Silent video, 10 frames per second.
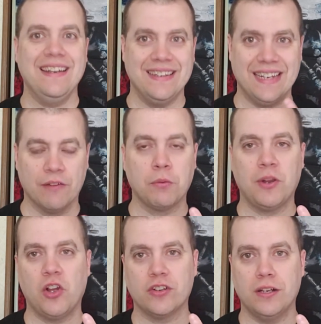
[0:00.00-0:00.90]
Never
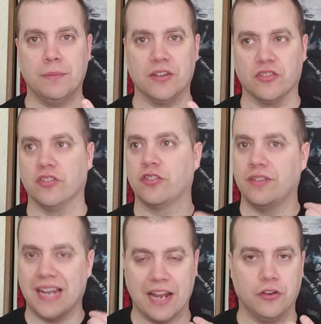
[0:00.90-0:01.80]
belonged in the business.
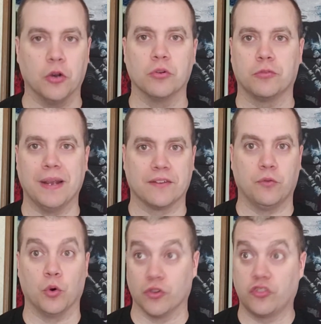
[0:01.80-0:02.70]
Had no respect
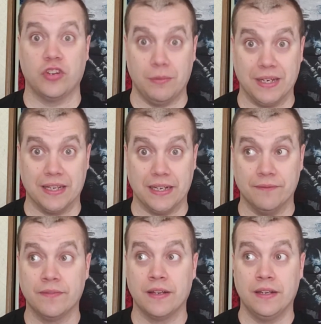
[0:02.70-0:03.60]
for it,
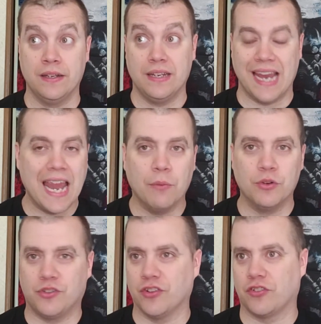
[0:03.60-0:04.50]
seemingly, and
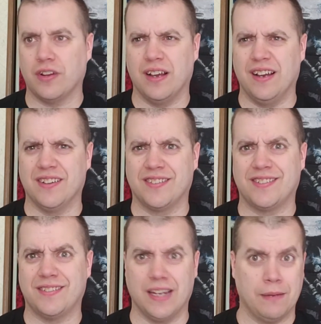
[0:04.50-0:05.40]
was just
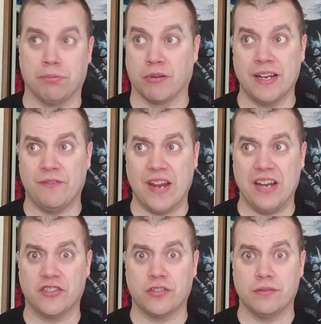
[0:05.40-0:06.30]
a pretty
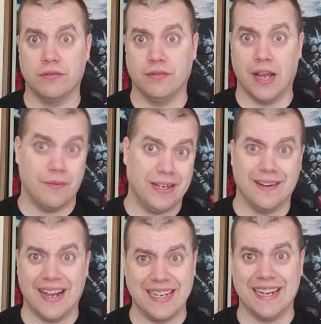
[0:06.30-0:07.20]
face. I
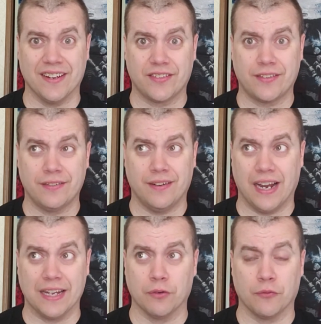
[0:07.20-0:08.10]
mean, I guess
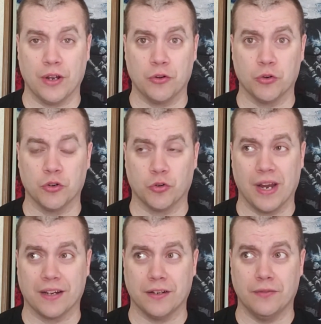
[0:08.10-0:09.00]
I never found her
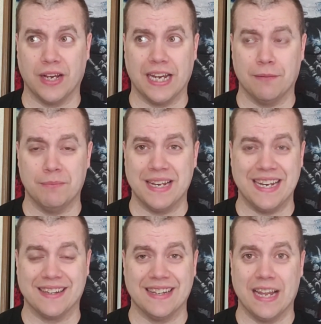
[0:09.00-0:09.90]
attractive. I haven't been
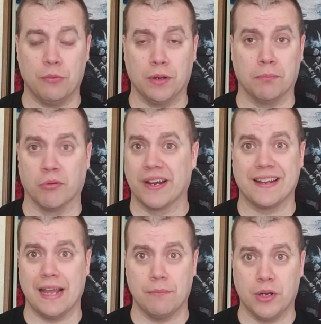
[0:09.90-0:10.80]
hit in the head with a brick
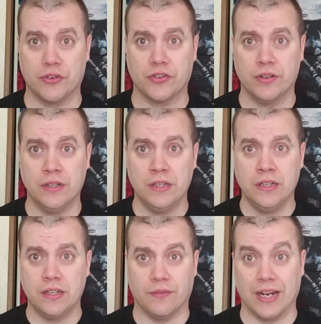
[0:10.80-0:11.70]
that much
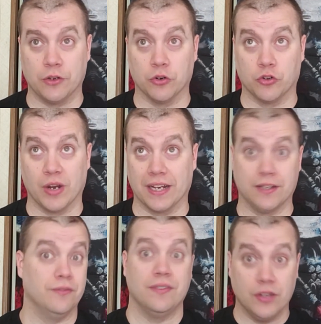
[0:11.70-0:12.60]
to find her
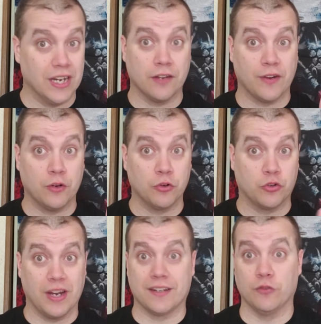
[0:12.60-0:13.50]
attractive. You guys found her
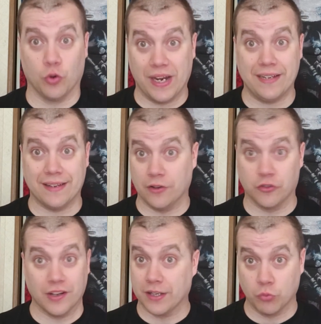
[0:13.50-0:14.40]
attractive, great.
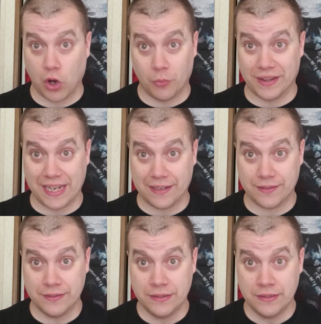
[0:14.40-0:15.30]
There's nothing wrong with that.